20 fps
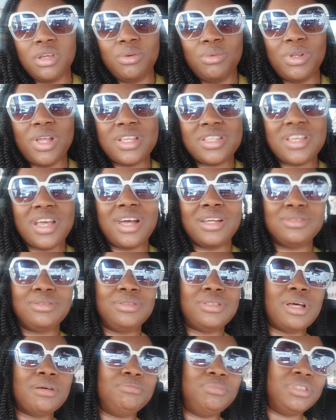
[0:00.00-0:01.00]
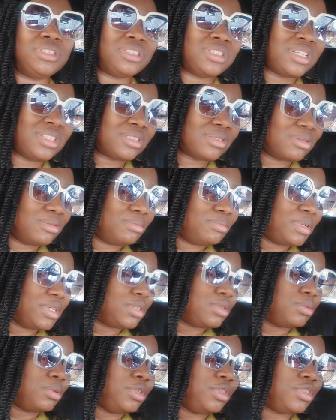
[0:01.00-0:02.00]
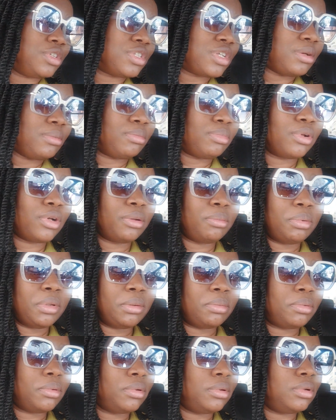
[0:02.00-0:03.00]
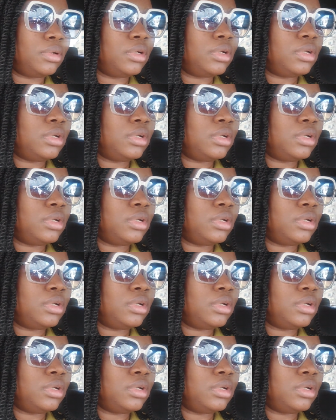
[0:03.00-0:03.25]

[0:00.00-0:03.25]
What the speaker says: would I say, handle that business compared to when you just employ people.